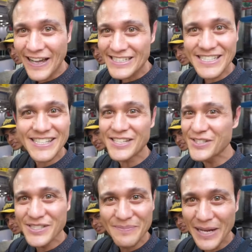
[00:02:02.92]
fast, it takes
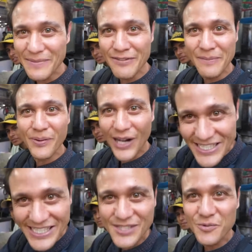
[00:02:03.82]
you some time to even
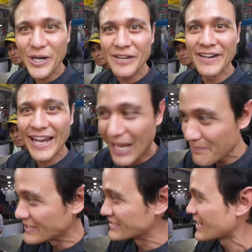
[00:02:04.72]
process what even
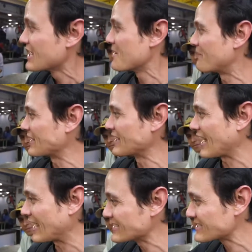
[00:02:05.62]
happens. But he
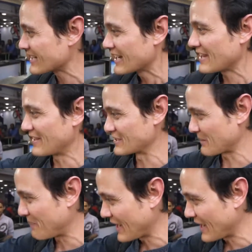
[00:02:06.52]
has, there's a